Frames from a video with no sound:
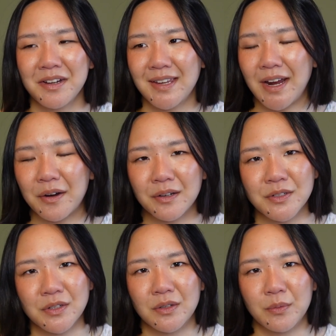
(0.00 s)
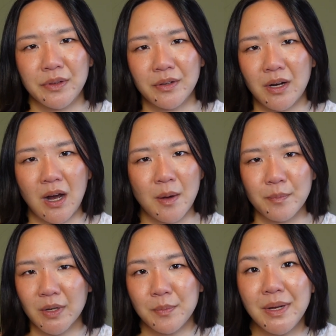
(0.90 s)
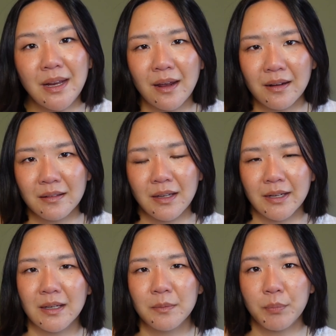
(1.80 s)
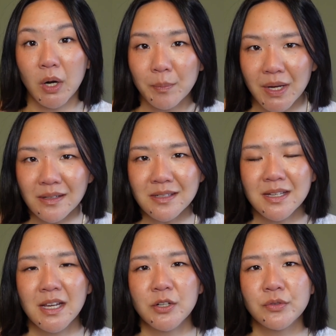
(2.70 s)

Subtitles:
character with comedic like purpose,